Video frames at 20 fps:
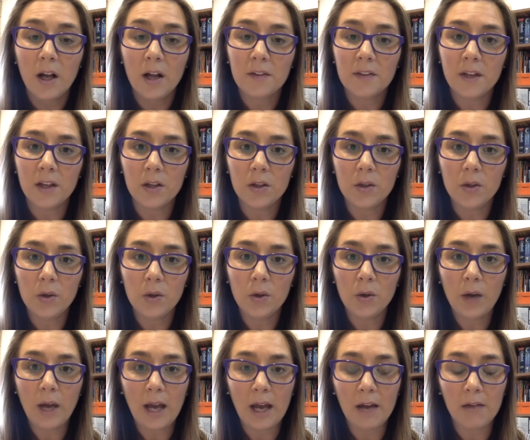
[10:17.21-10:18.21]
That you
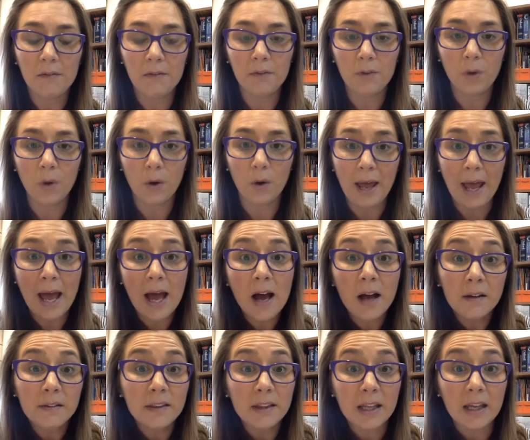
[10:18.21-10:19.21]
have gone
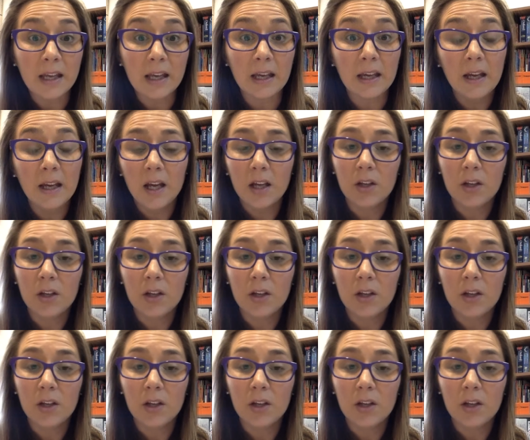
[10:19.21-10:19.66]
out there,